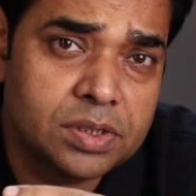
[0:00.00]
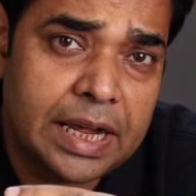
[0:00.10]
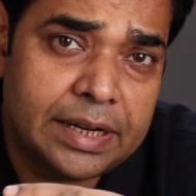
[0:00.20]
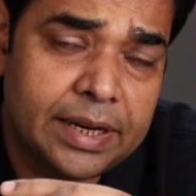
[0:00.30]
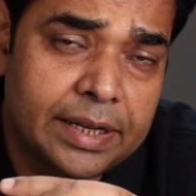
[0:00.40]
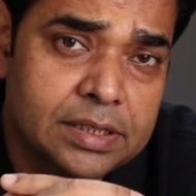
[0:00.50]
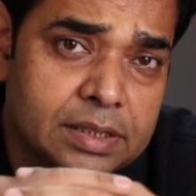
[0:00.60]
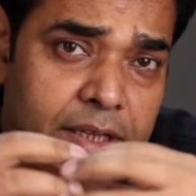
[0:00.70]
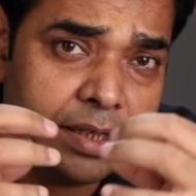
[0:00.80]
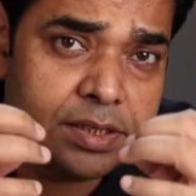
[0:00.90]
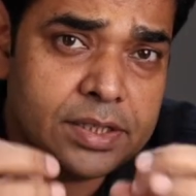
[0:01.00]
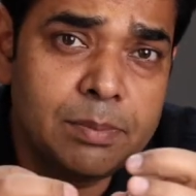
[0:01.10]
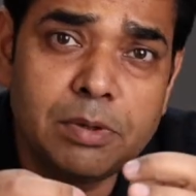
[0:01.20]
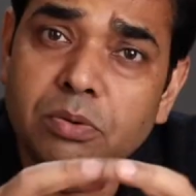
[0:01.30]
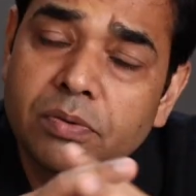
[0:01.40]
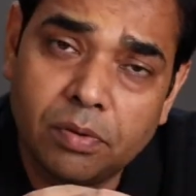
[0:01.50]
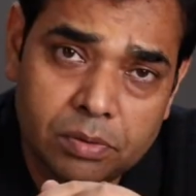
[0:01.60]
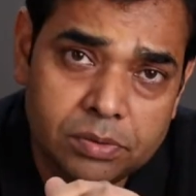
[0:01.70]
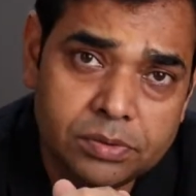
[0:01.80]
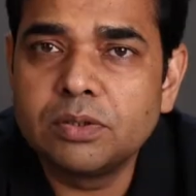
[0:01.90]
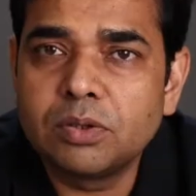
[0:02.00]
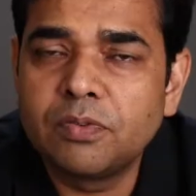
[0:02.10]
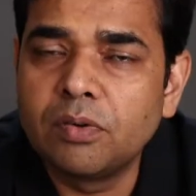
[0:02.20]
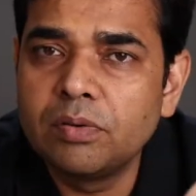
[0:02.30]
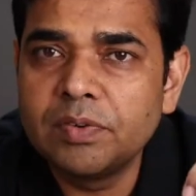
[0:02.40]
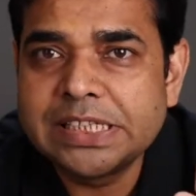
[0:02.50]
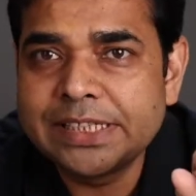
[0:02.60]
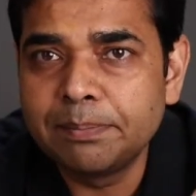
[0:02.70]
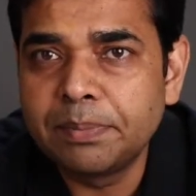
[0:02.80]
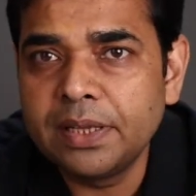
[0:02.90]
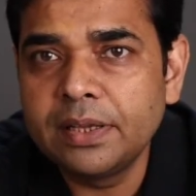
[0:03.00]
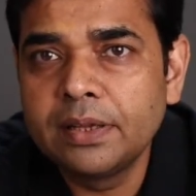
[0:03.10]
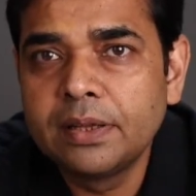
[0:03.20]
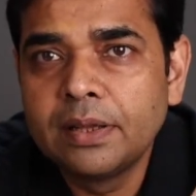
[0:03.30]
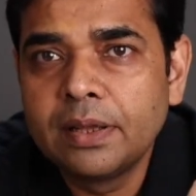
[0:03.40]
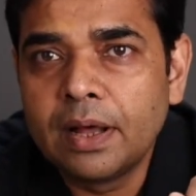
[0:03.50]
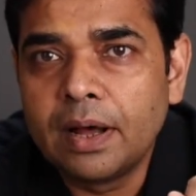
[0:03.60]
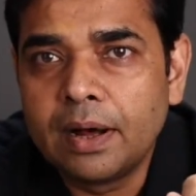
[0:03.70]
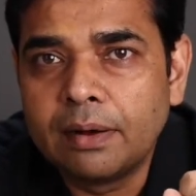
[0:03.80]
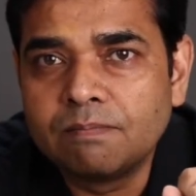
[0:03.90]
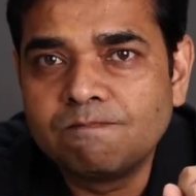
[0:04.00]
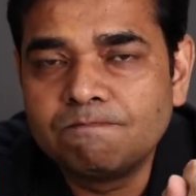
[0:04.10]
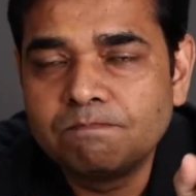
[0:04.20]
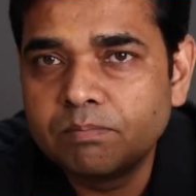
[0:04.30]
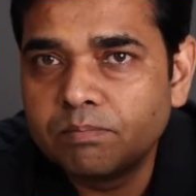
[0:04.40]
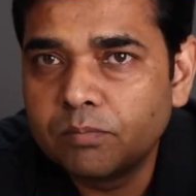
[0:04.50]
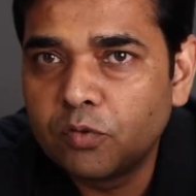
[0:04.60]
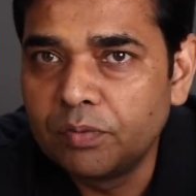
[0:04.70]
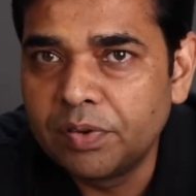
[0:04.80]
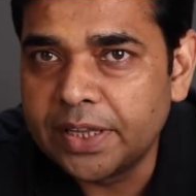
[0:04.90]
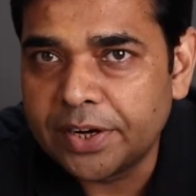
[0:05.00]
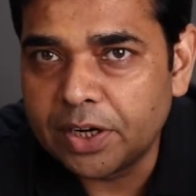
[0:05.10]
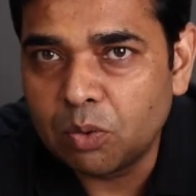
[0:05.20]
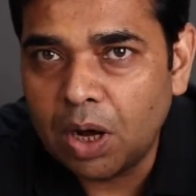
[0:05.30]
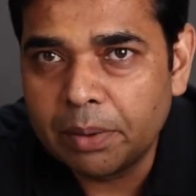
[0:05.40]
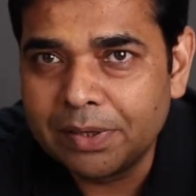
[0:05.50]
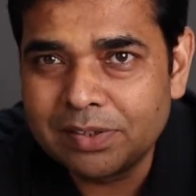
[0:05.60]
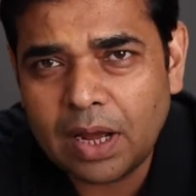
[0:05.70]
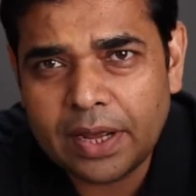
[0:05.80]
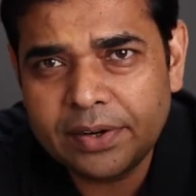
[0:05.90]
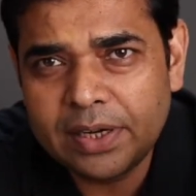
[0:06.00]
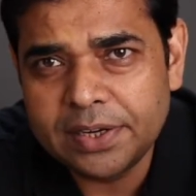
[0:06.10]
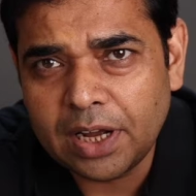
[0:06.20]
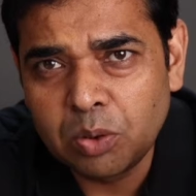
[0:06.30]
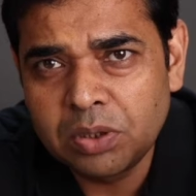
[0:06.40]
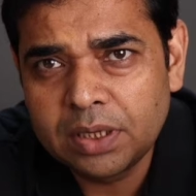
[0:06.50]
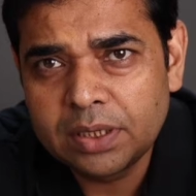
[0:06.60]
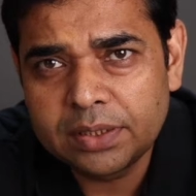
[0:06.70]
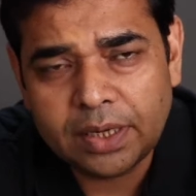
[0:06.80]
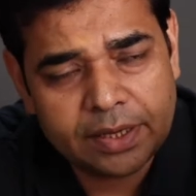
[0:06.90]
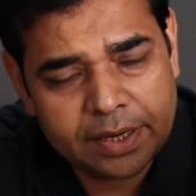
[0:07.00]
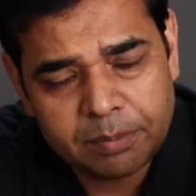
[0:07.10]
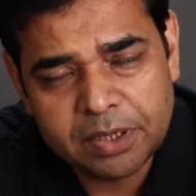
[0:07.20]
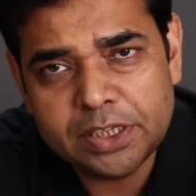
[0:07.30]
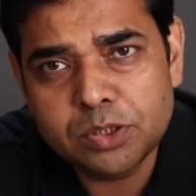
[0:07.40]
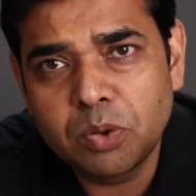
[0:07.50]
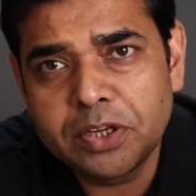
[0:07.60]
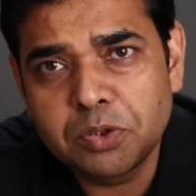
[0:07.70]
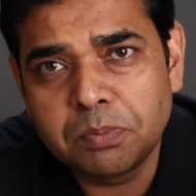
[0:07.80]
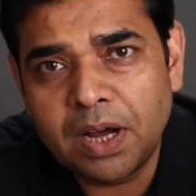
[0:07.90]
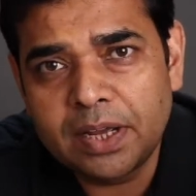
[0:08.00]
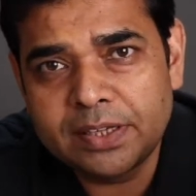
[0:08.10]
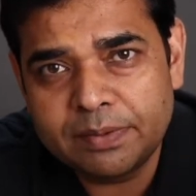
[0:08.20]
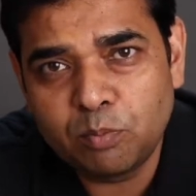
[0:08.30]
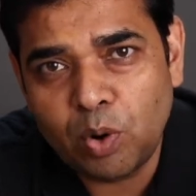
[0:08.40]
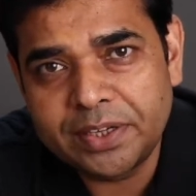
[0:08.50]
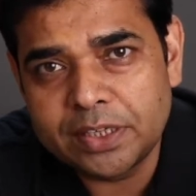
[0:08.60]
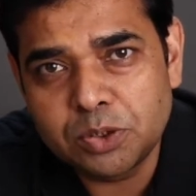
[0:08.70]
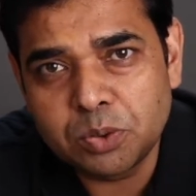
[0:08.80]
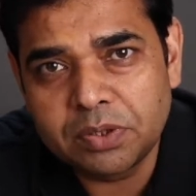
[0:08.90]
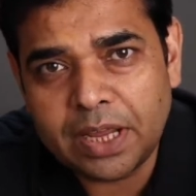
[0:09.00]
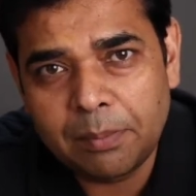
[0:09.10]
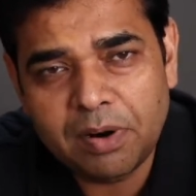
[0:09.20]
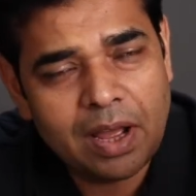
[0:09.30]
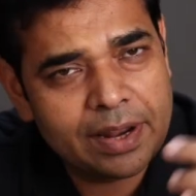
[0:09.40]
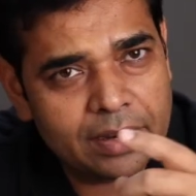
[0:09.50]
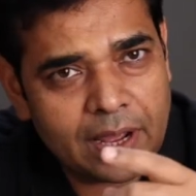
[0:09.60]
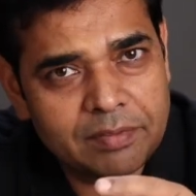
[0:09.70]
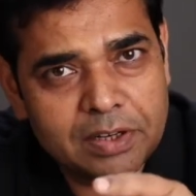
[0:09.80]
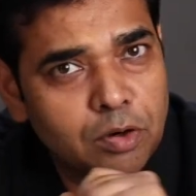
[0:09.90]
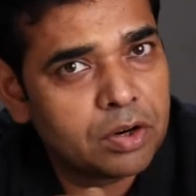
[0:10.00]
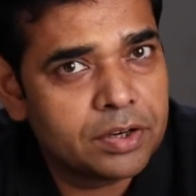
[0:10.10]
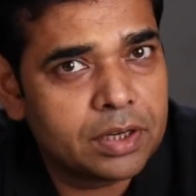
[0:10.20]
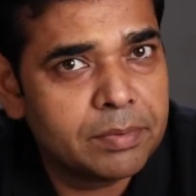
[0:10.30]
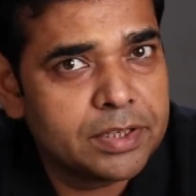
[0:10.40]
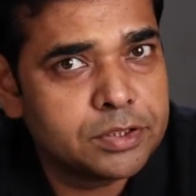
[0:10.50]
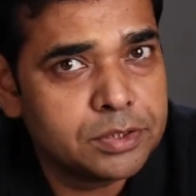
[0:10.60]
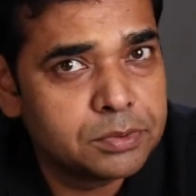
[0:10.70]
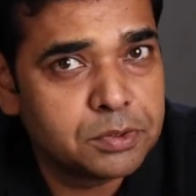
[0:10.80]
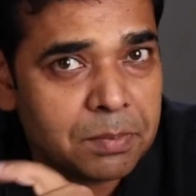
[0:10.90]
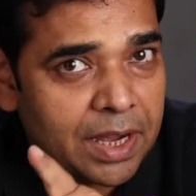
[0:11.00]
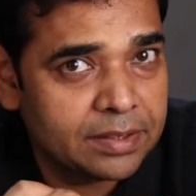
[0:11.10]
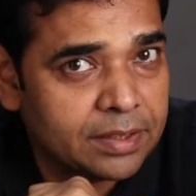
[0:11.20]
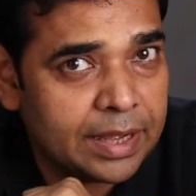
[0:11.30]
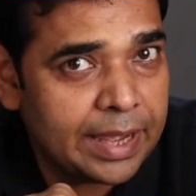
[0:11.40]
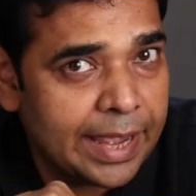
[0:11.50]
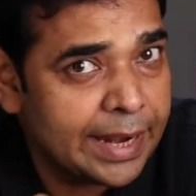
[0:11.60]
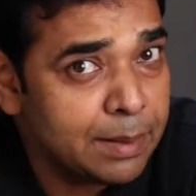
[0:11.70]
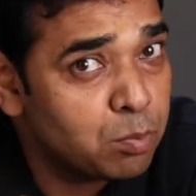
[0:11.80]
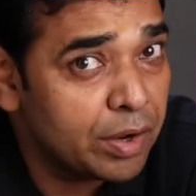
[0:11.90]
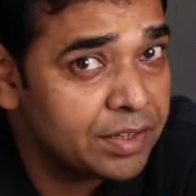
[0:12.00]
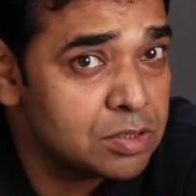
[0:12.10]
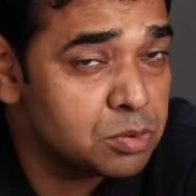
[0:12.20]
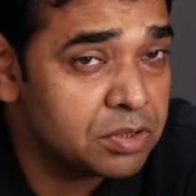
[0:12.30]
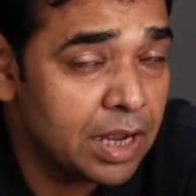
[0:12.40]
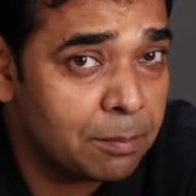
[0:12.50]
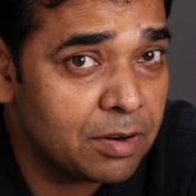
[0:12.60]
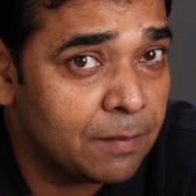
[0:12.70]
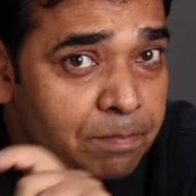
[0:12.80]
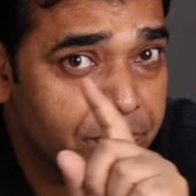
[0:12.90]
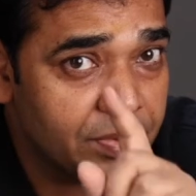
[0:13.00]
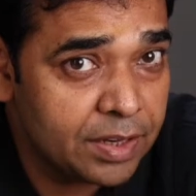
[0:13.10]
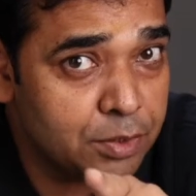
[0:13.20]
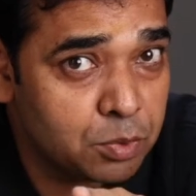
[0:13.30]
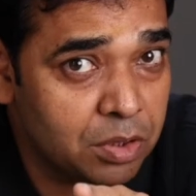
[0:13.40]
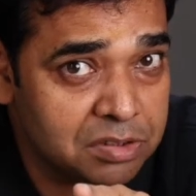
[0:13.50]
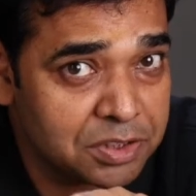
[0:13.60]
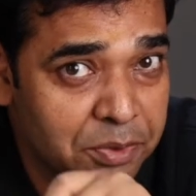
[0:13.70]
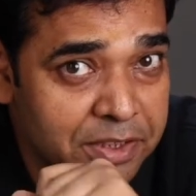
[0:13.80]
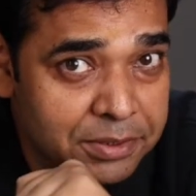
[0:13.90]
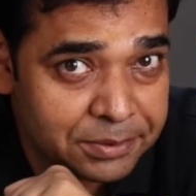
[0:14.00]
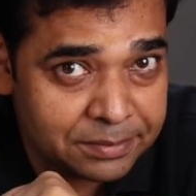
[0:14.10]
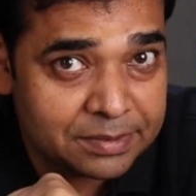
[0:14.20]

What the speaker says: that takes extremely good photos. Your phone will simply fulfill that requirements. I really doubt that anybody is going to buy point and shoot camera, and I will not recommend you to buy any point and shoot camera in 2022.